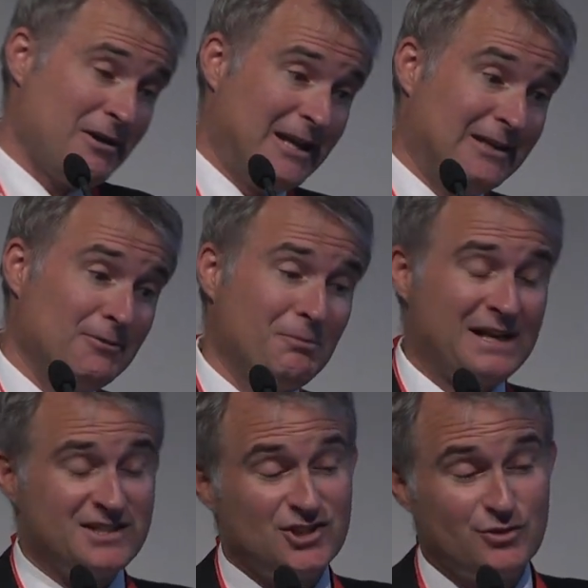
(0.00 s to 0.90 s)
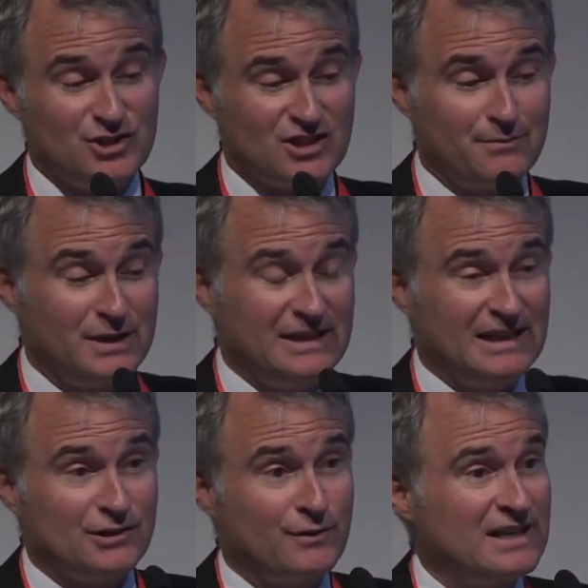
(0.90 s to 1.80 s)
in my situation, a
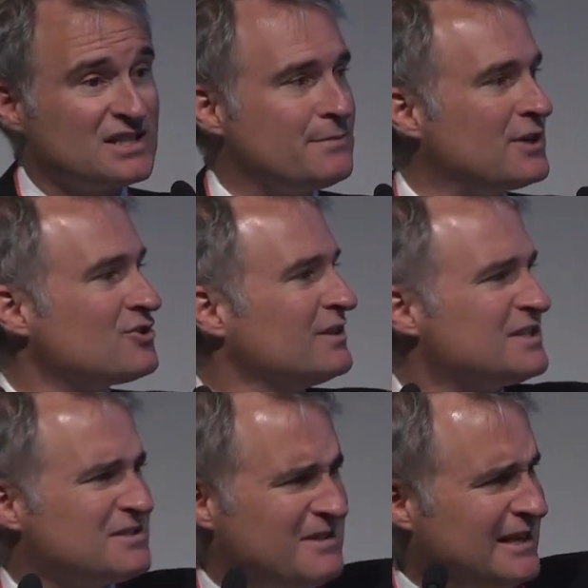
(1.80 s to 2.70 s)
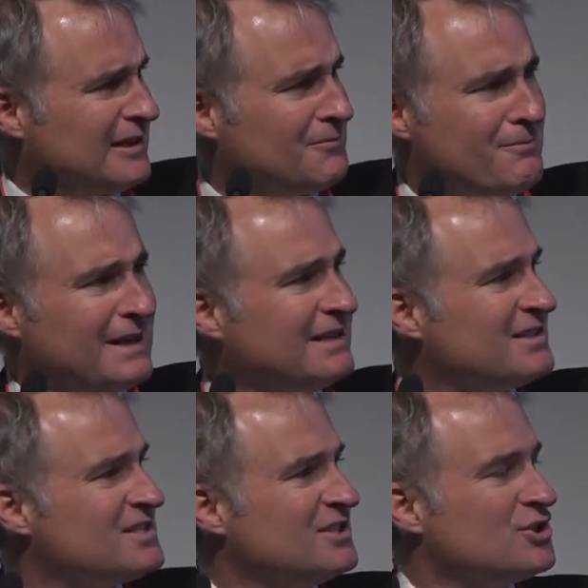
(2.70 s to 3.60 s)
pediatric retina specialist, in many of
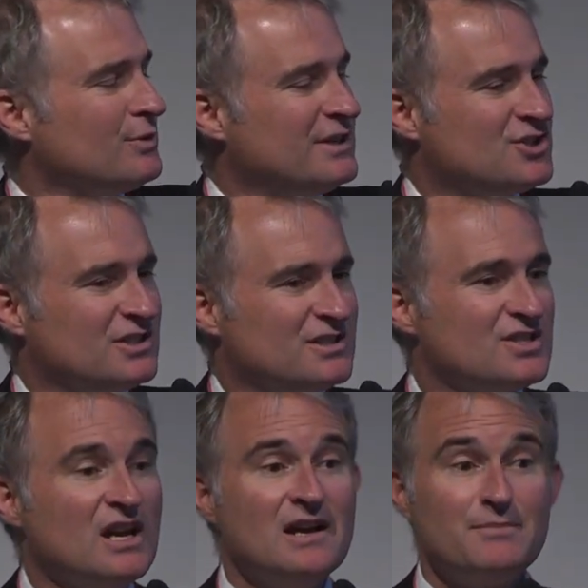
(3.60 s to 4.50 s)
the situations,